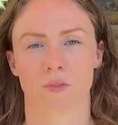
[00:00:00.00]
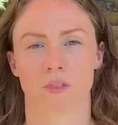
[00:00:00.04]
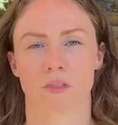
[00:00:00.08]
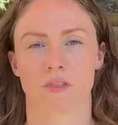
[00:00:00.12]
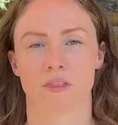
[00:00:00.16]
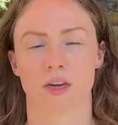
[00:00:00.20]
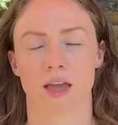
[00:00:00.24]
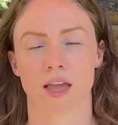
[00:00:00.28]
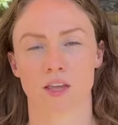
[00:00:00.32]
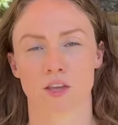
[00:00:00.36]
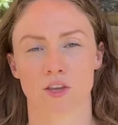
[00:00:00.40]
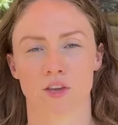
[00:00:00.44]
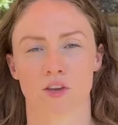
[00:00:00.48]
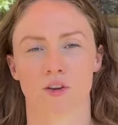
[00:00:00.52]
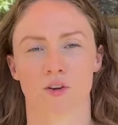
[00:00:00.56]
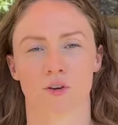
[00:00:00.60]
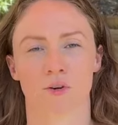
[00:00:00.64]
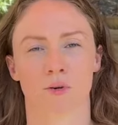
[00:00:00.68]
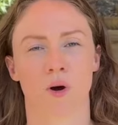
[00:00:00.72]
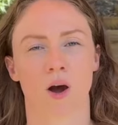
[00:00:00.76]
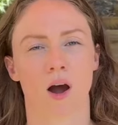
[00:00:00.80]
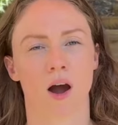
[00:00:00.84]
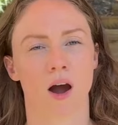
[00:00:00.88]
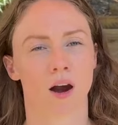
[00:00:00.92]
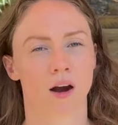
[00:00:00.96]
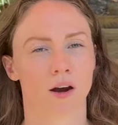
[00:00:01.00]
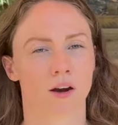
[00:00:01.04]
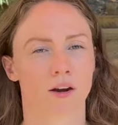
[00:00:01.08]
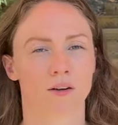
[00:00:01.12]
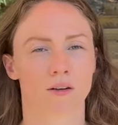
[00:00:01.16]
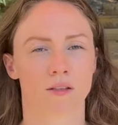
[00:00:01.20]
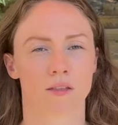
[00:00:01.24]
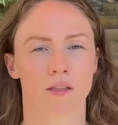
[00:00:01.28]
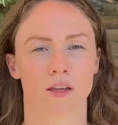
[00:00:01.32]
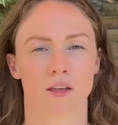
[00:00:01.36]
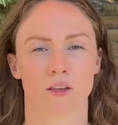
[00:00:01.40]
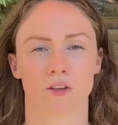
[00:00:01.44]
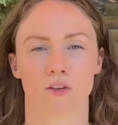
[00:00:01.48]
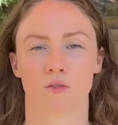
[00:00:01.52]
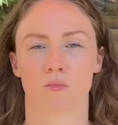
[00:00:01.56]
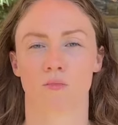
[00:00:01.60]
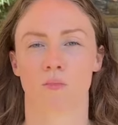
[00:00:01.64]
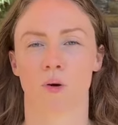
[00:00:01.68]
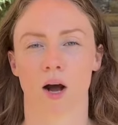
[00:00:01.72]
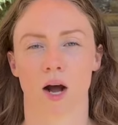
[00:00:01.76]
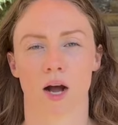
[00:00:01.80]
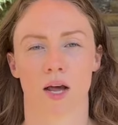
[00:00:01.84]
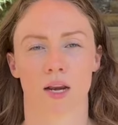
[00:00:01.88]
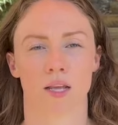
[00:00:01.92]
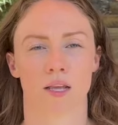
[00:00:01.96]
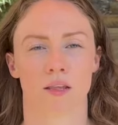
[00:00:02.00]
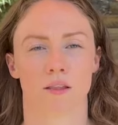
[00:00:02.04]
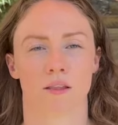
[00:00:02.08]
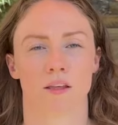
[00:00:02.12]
Thank you, heart. Thank you, body.